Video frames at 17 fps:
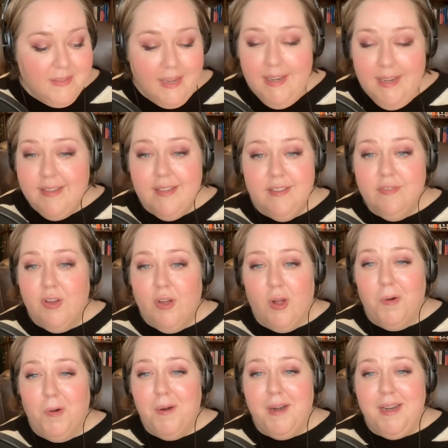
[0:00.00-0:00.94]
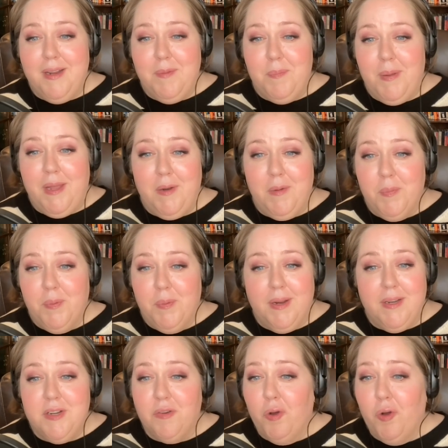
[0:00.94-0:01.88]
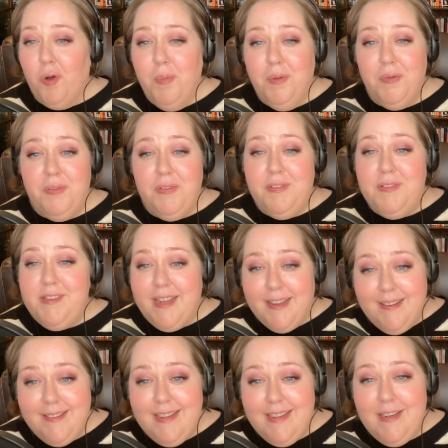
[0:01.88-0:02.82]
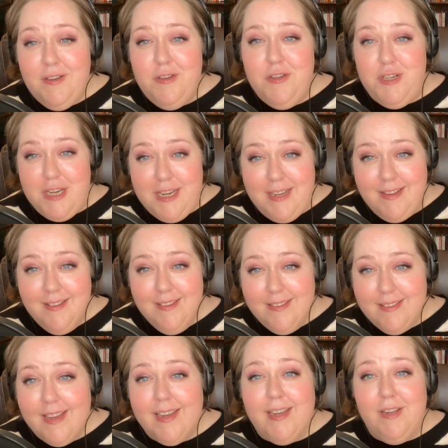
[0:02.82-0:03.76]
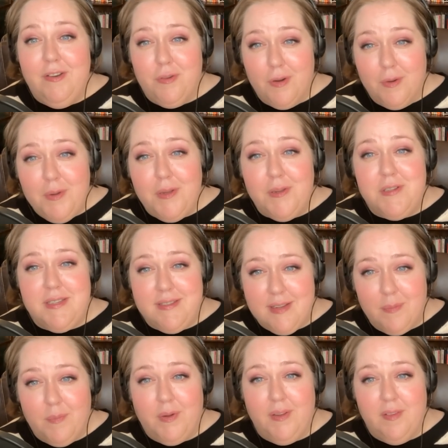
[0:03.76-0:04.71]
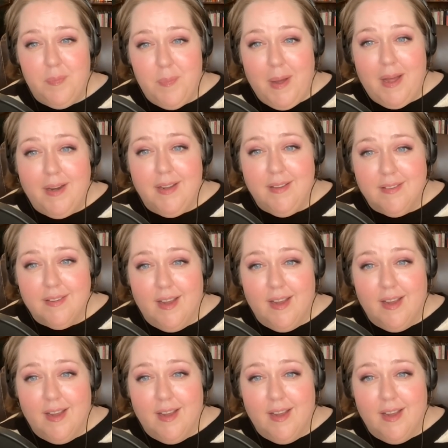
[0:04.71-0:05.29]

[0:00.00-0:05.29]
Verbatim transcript: scientists have already pinpointed almost 60 genes that contribute to someone's body